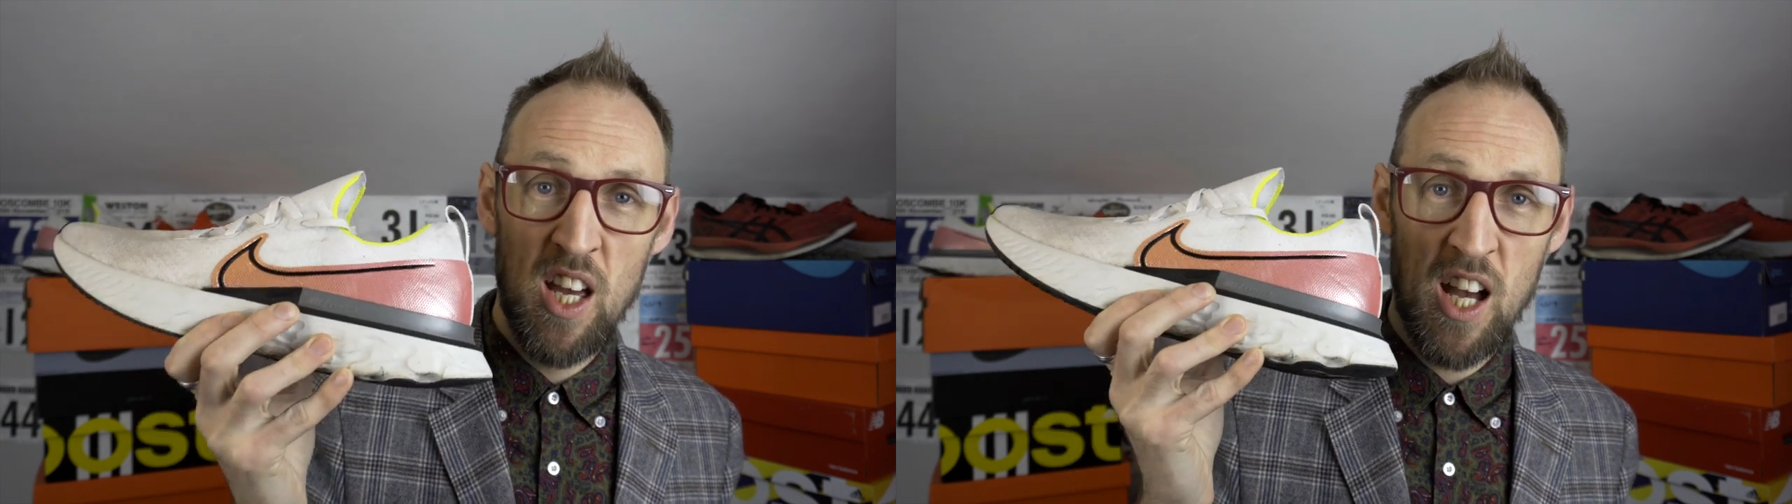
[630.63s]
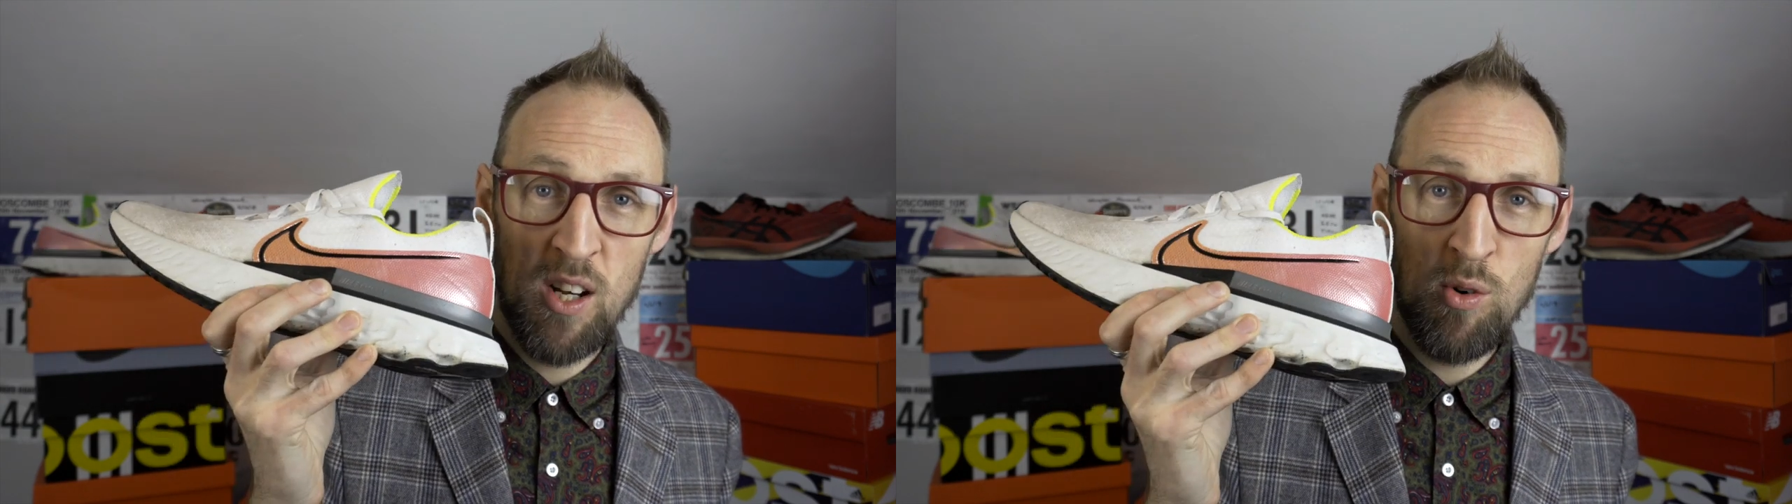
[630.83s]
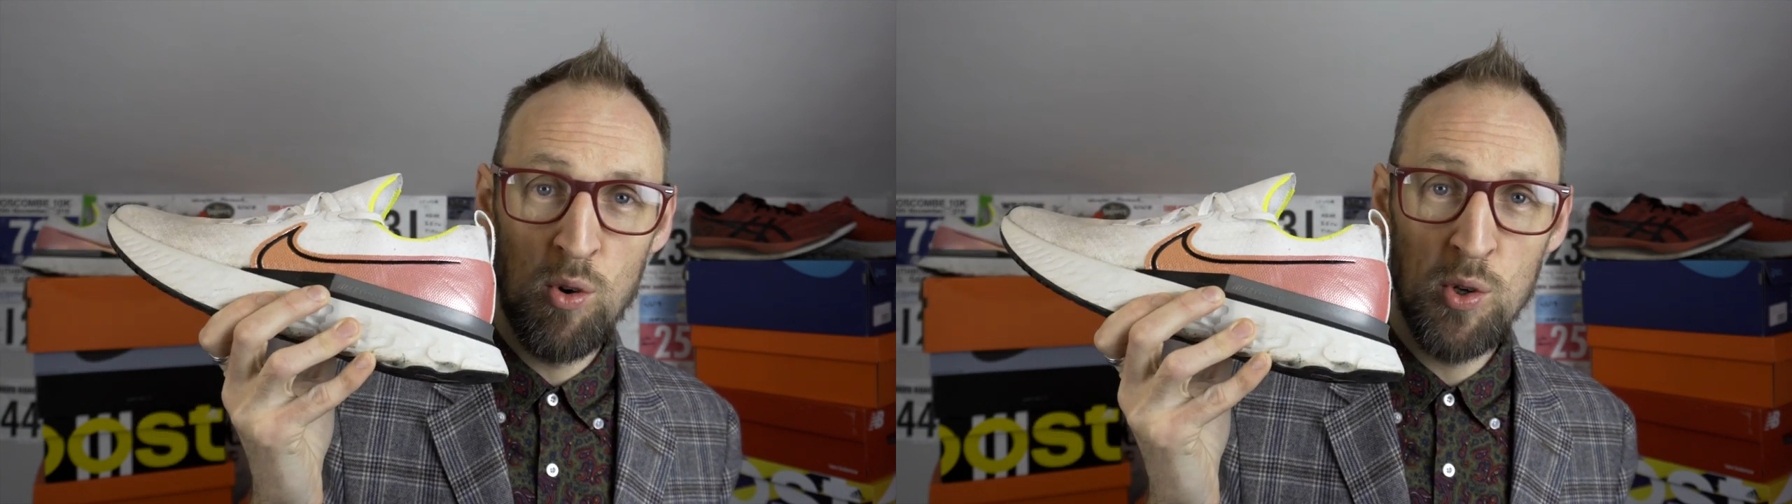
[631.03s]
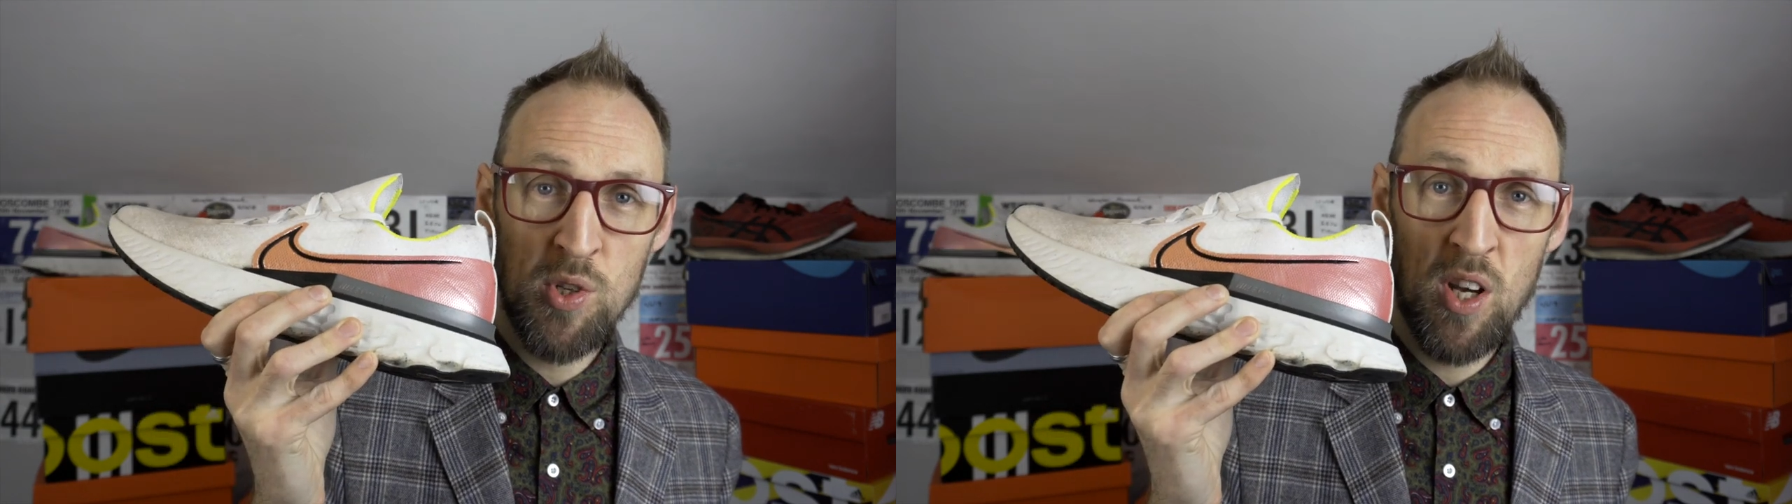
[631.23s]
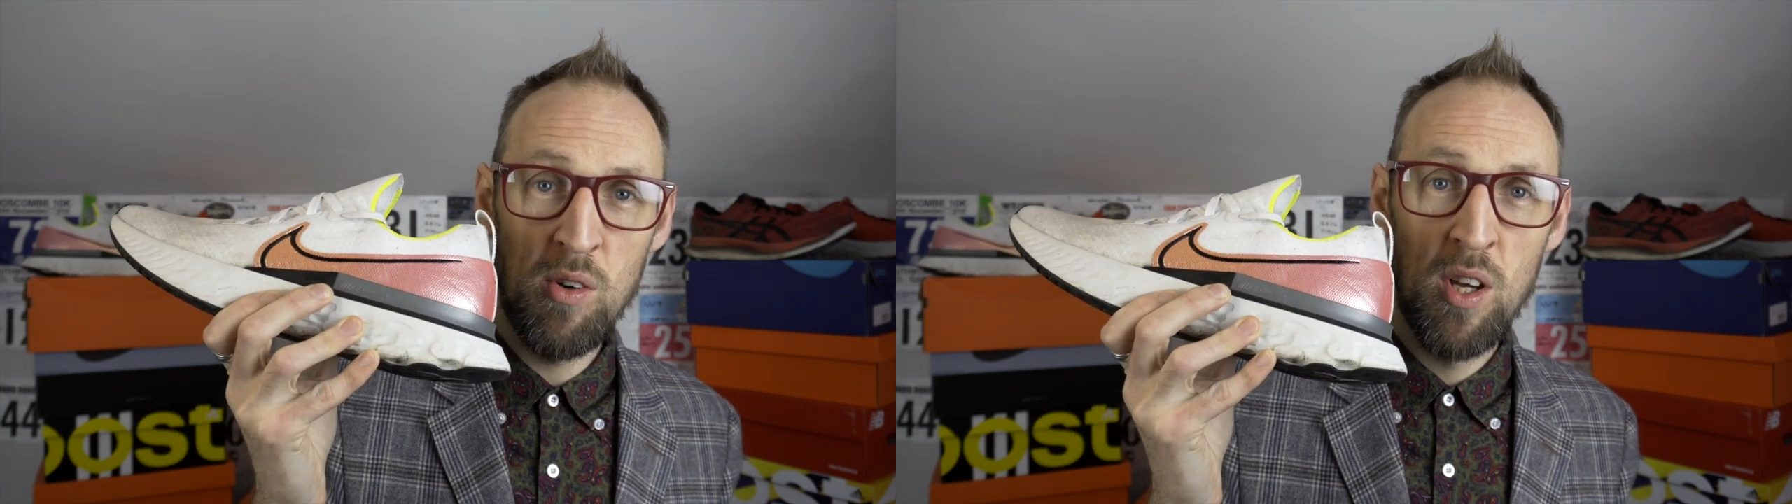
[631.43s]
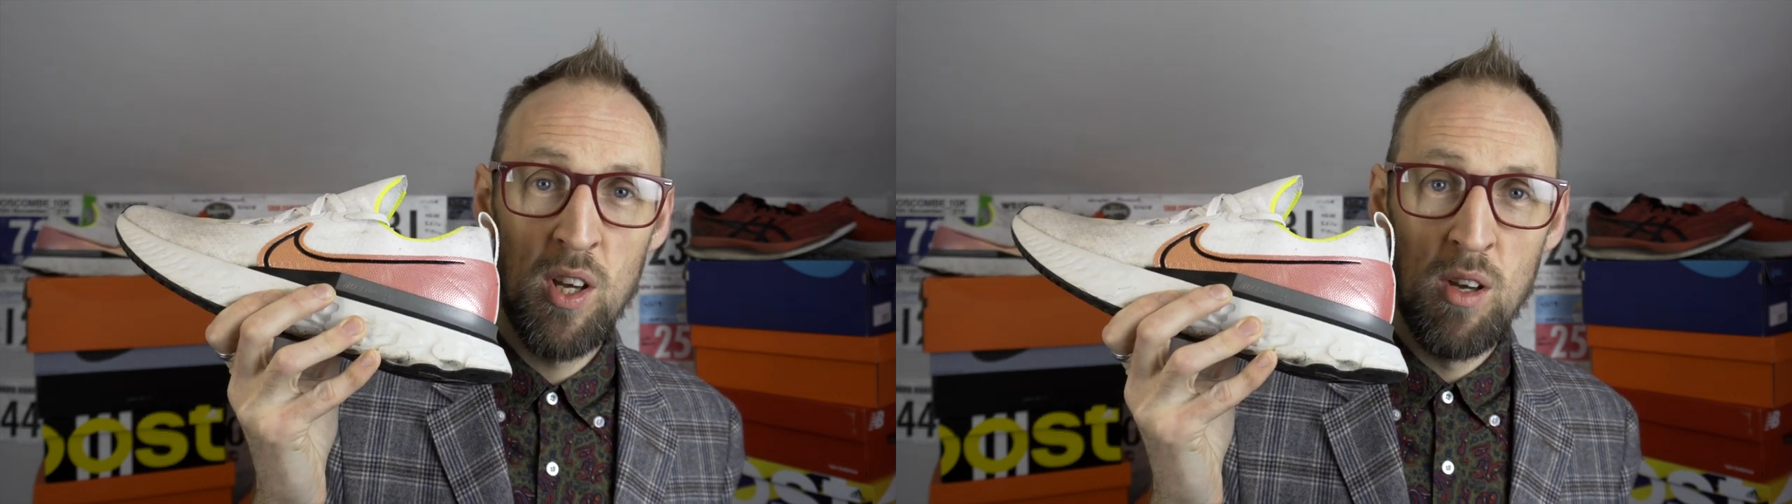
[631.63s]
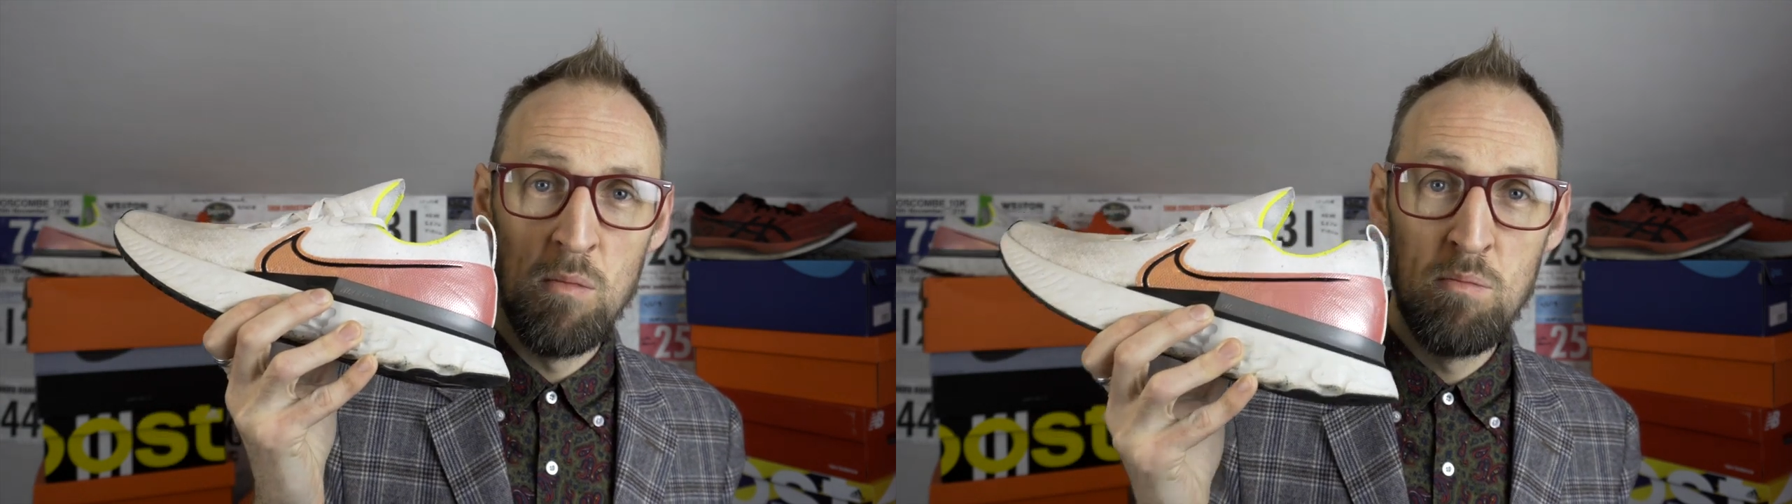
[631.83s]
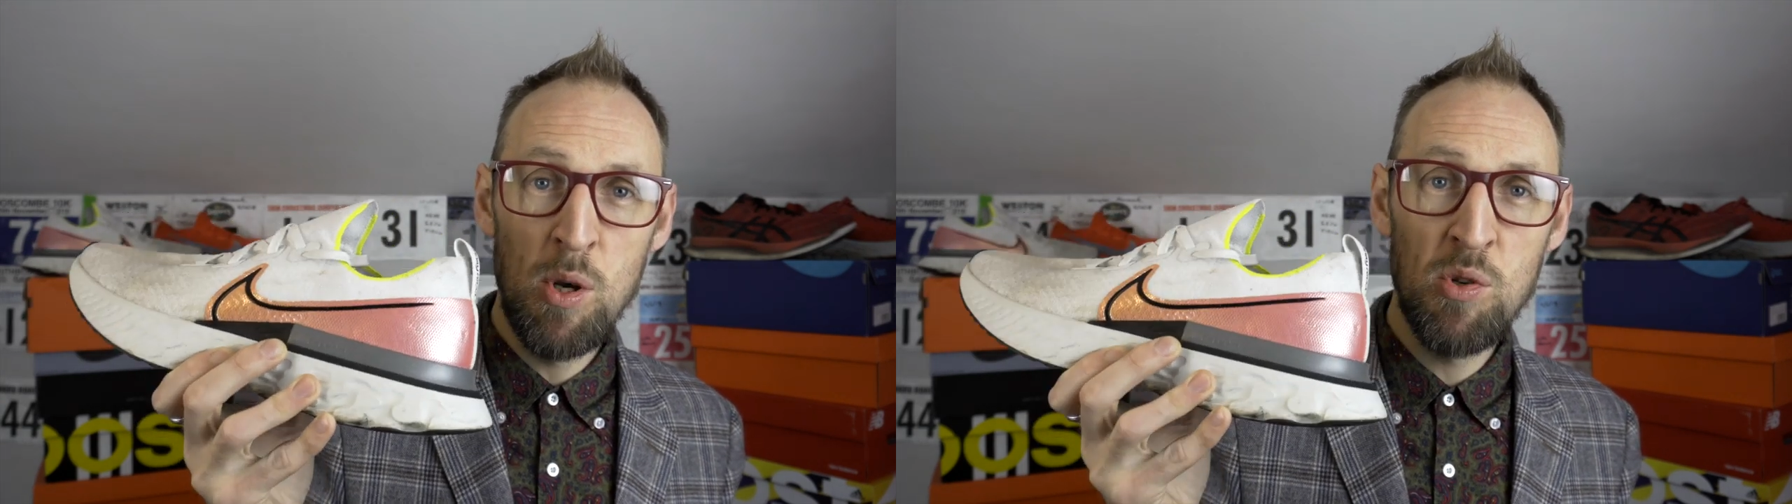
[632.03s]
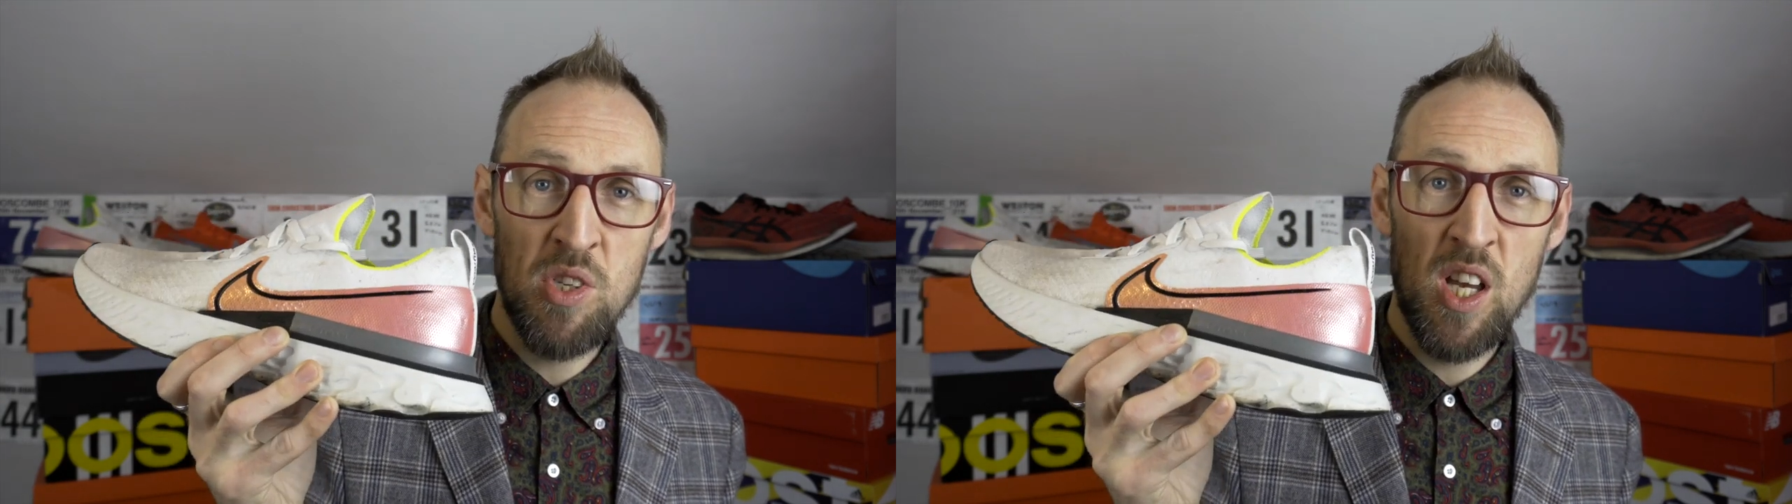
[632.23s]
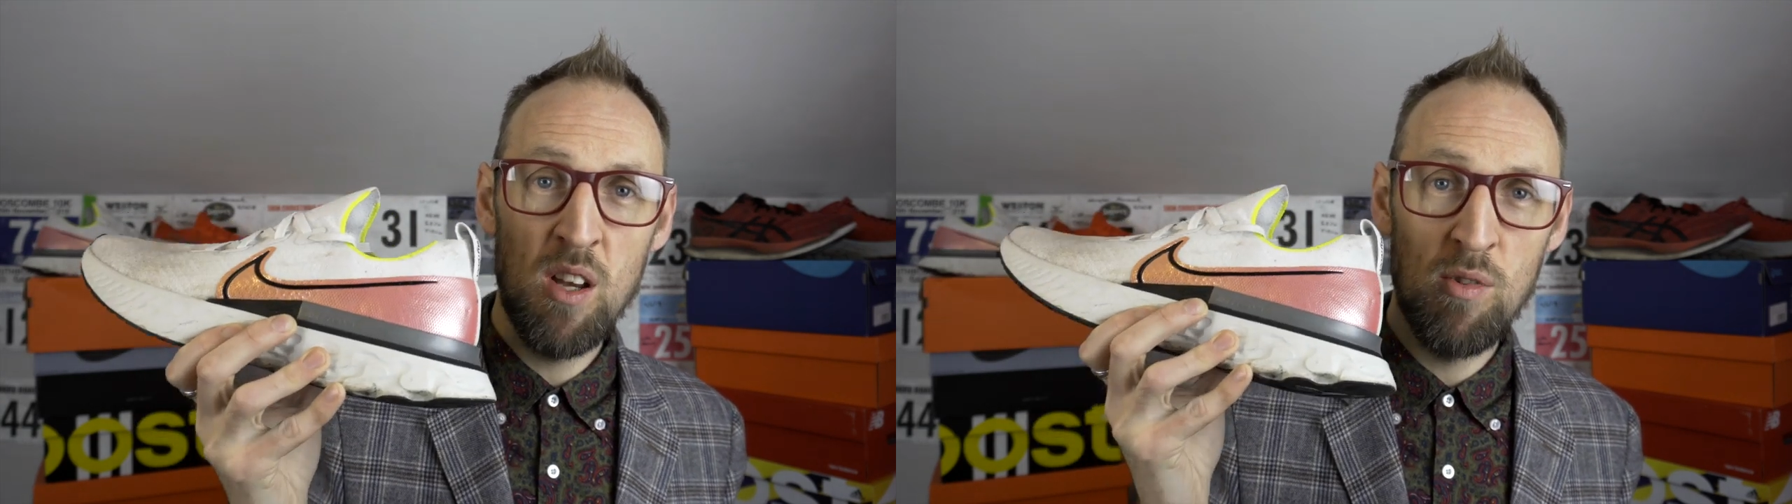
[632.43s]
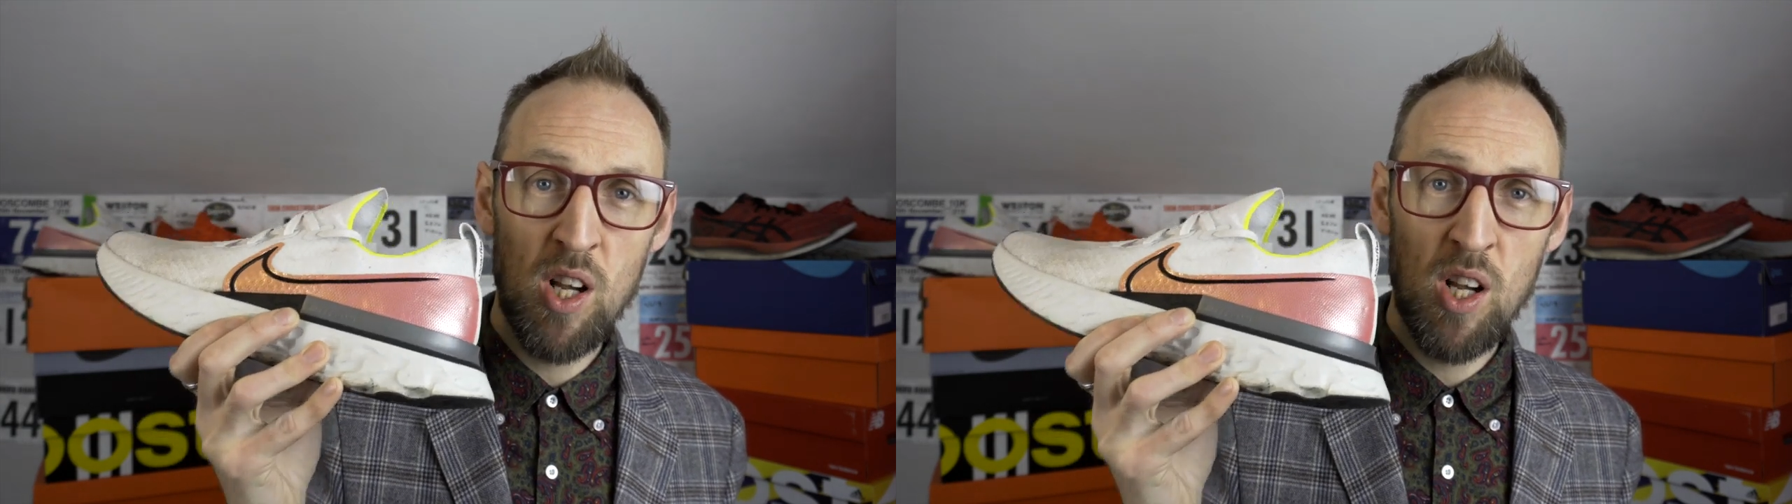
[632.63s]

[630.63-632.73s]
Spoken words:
and also boosting